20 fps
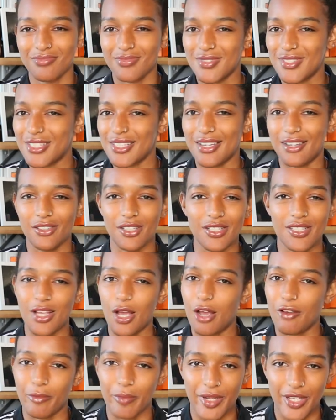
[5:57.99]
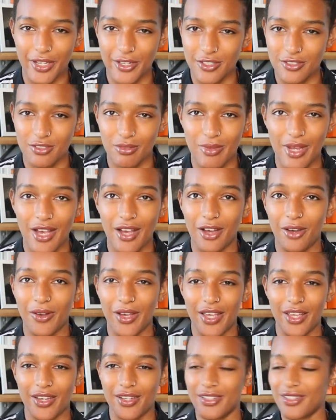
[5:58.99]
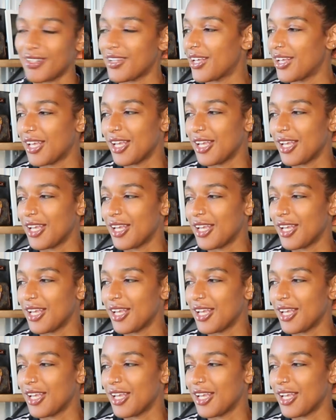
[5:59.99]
sell this however many years from now and